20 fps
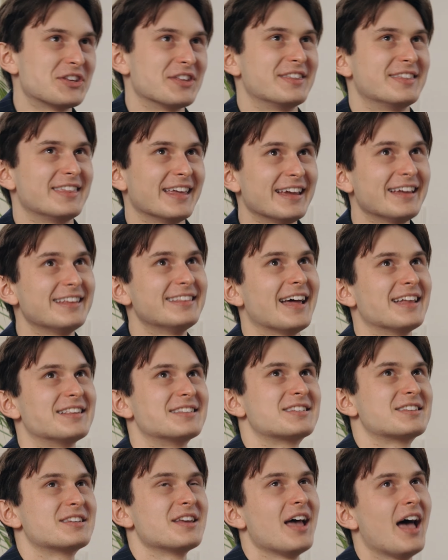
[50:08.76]
a thing
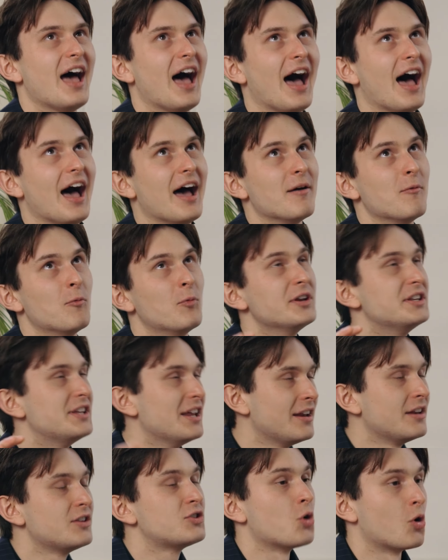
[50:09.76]
that we
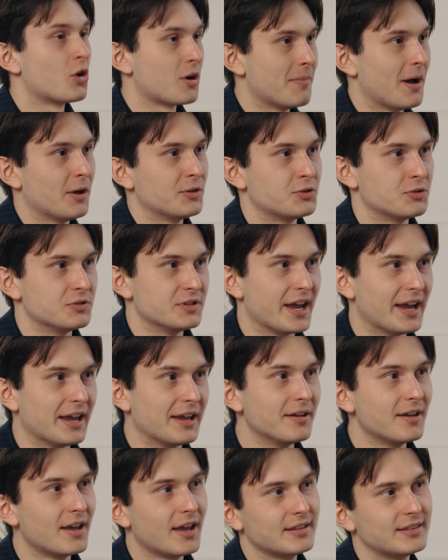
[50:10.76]
didn't talk about
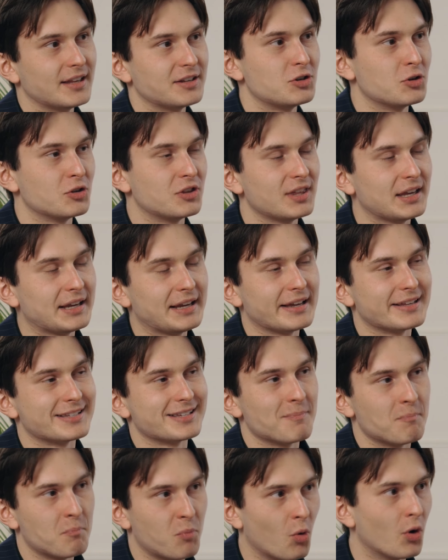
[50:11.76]
today that you think is
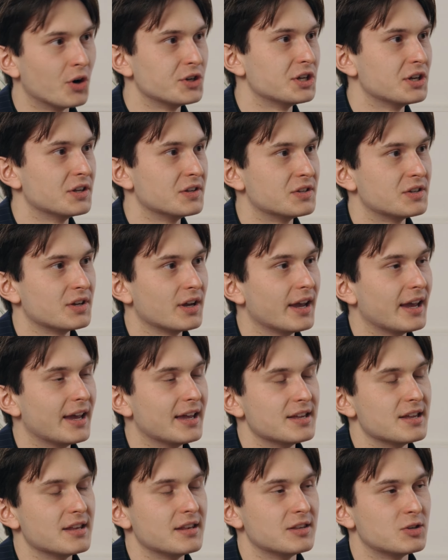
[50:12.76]
important
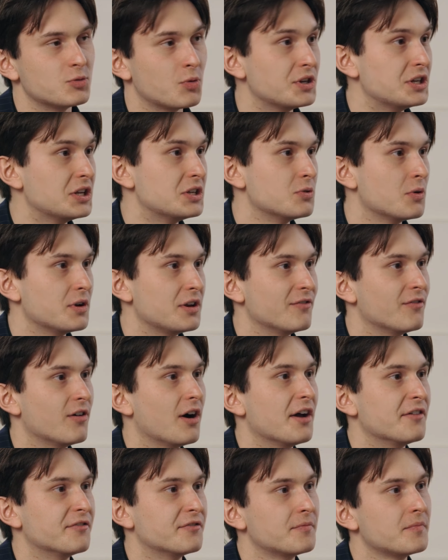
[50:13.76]
in
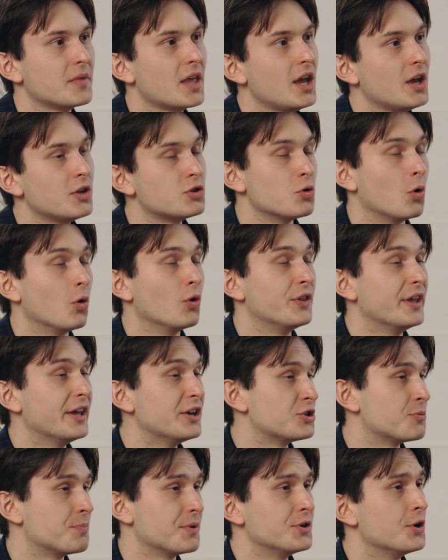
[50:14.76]
2025 to all the
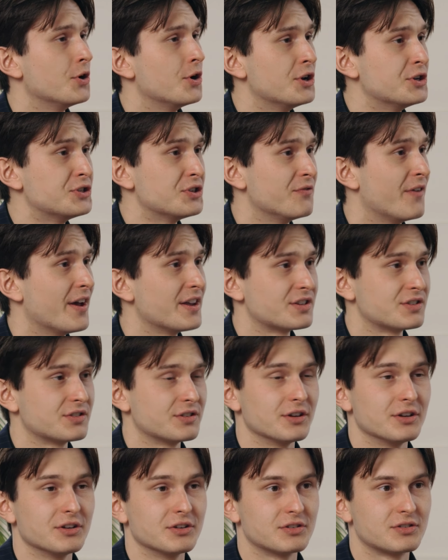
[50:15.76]
entrepreneurs,
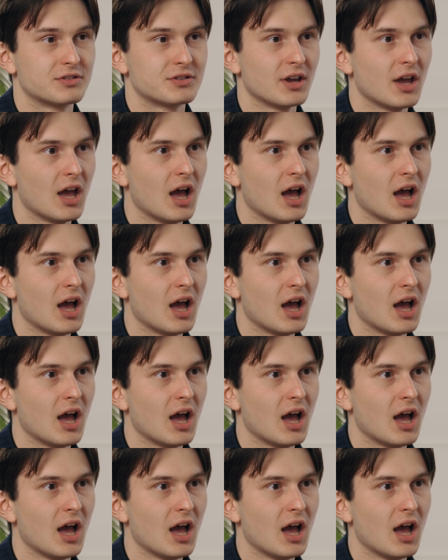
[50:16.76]
investors,